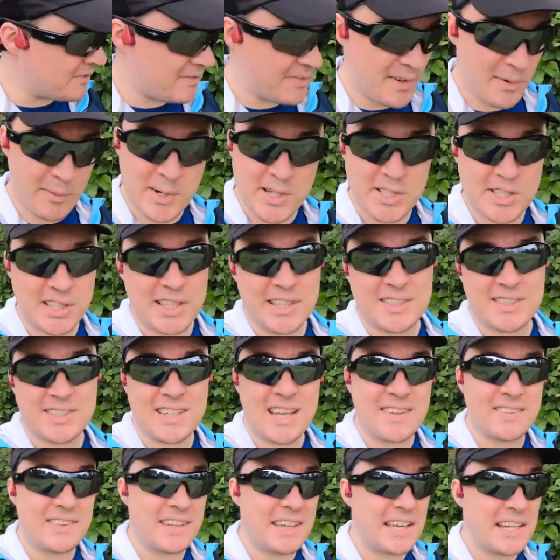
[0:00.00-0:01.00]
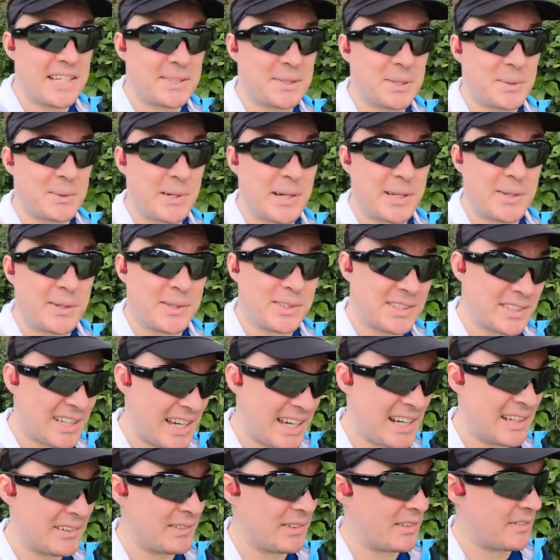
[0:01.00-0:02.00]
originally set the Guinness World Record
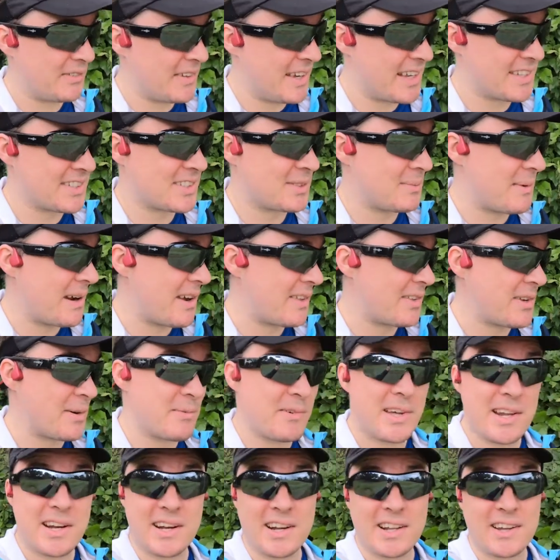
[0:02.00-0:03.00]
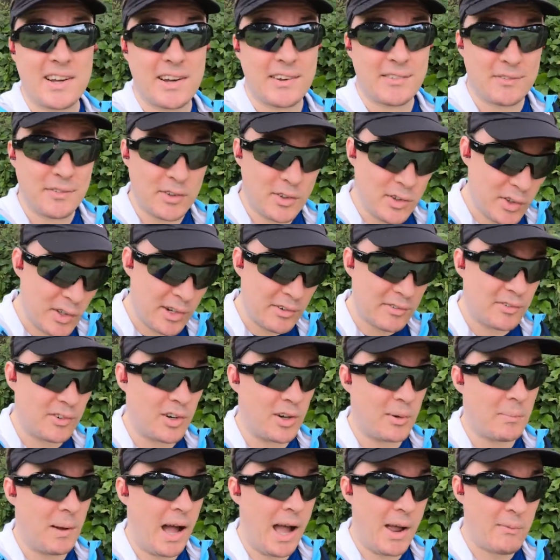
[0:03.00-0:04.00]
title for the fastest marathon run in a Kung Fu
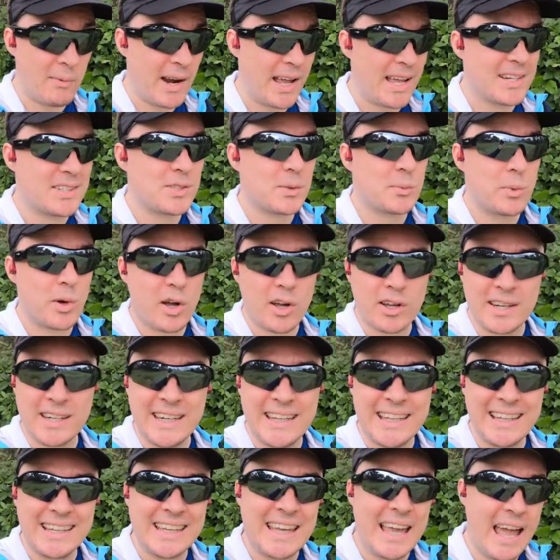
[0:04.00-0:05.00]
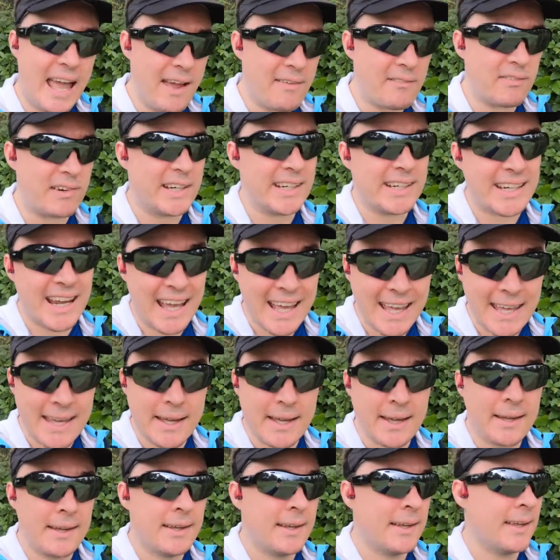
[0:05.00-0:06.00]
uniform. I ran to work nearly every
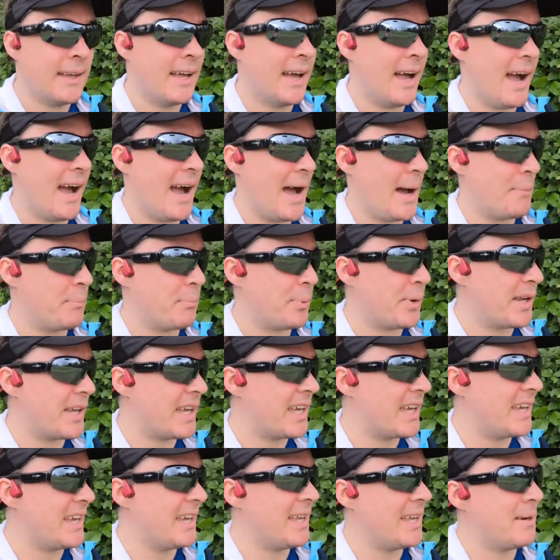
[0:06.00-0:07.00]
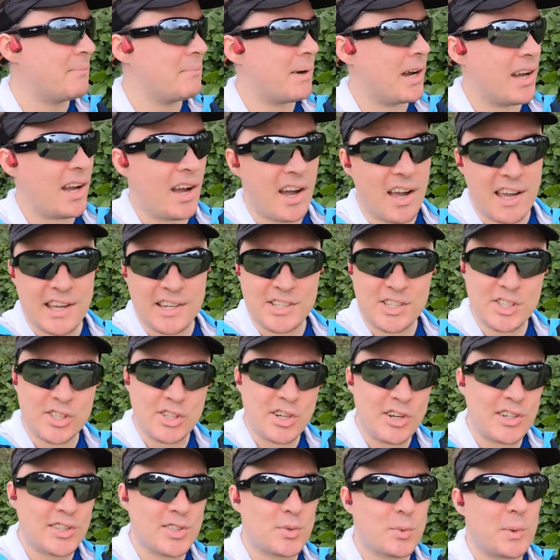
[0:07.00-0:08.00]
day, bringing in my iron
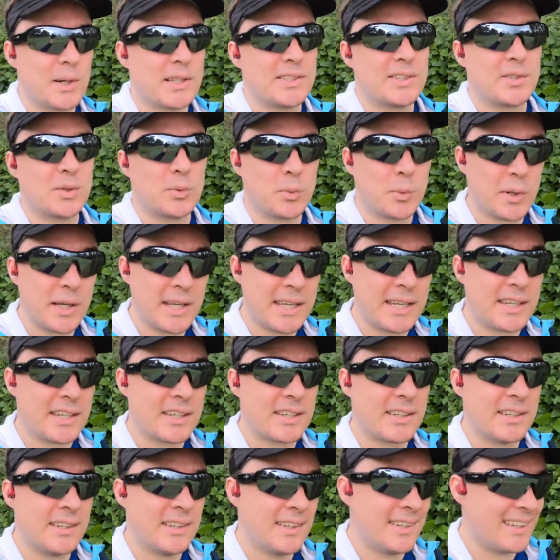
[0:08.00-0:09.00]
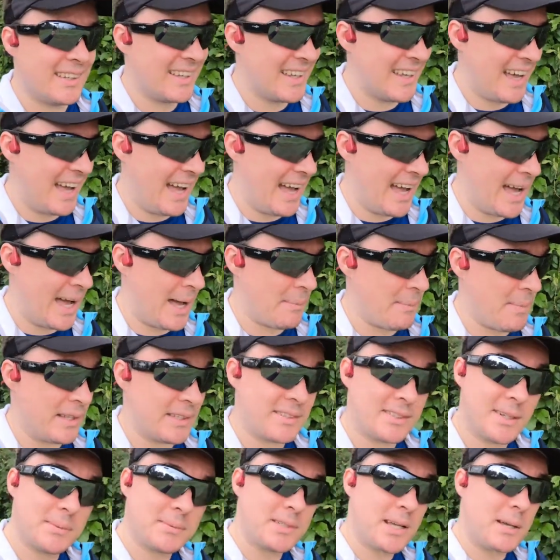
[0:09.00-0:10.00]
shirts once a week.
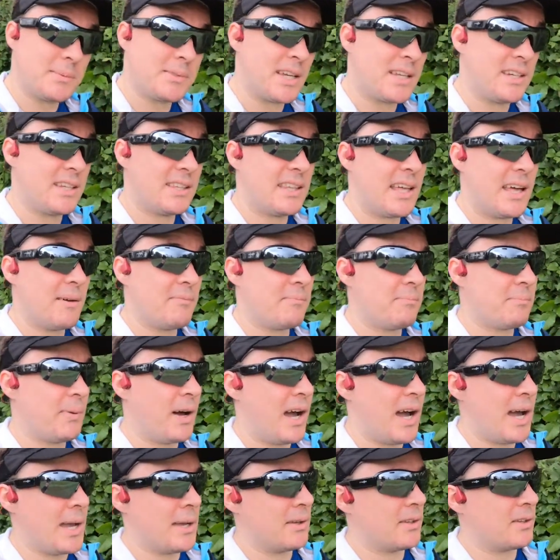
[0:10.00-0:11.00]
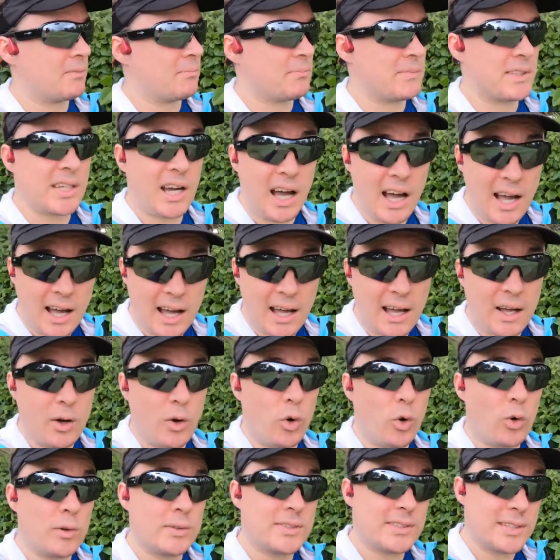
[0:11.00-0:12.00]
And sometimes I did that by car,
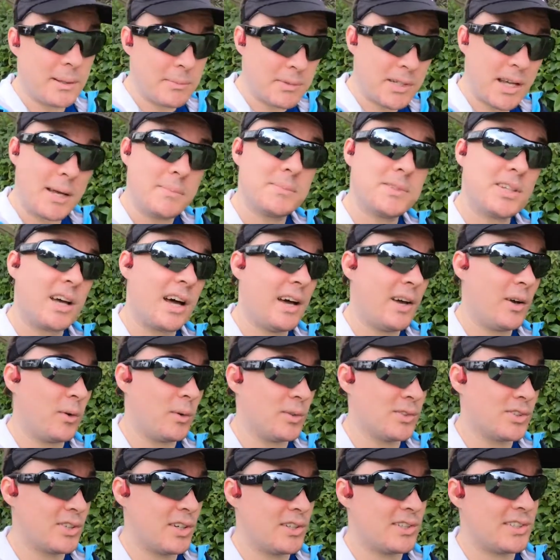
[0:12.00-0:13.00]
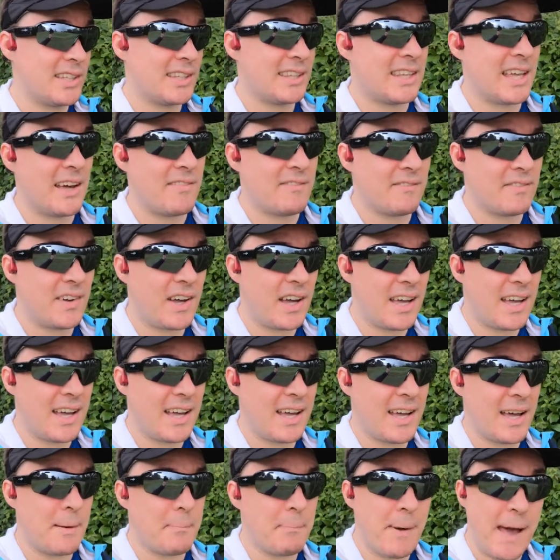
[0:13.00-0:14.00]
or sometimes I also did that
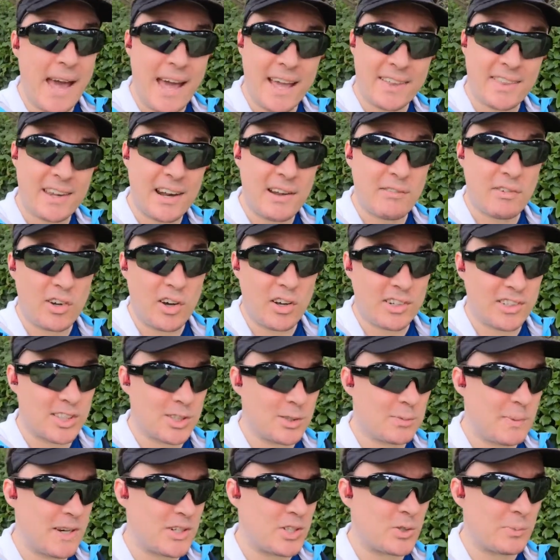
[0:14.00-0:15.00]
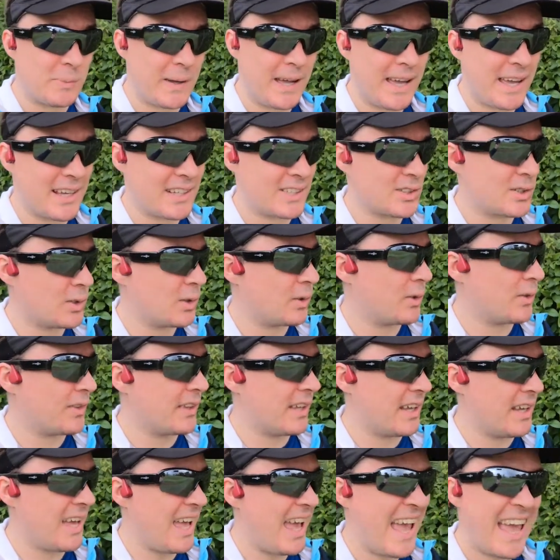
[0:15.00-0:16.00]
via a bag that I've got, a special bag. It's called
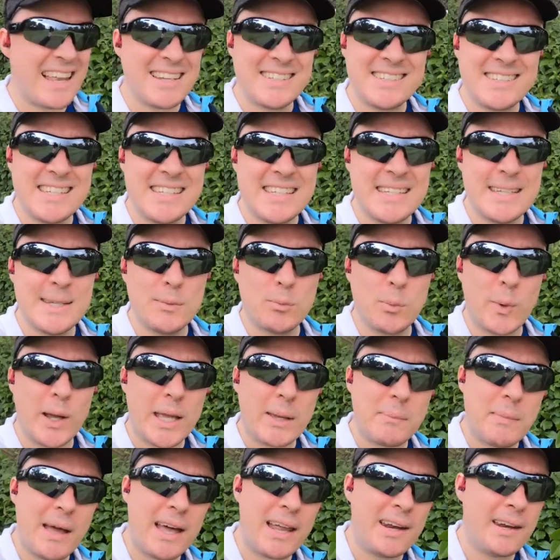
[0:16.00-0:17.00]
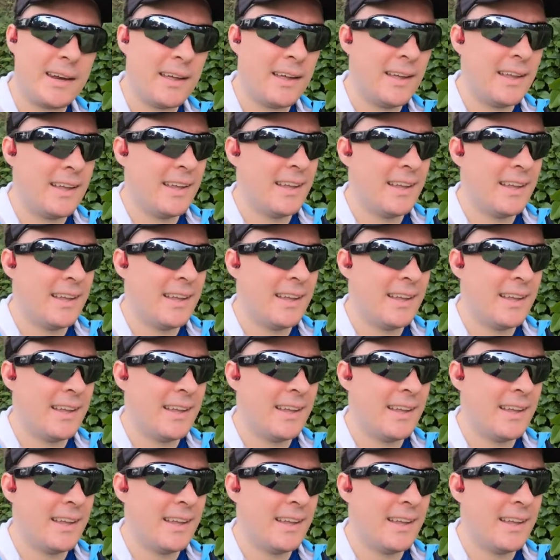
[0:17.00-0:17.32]
the Henty Wingman.